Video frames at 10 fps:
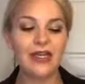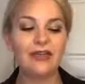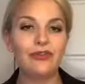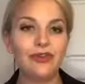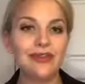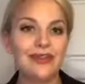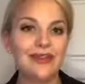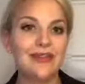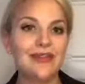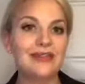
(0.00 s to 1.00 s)
If your
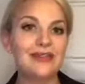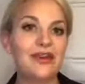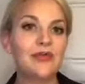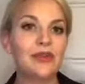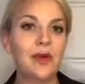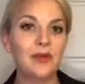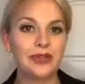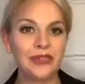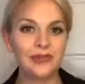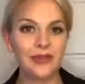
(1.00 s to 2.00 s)
skin is not
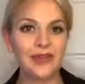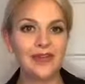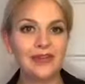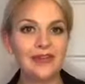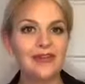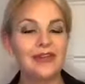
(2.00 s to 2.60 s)
properly exfoliated,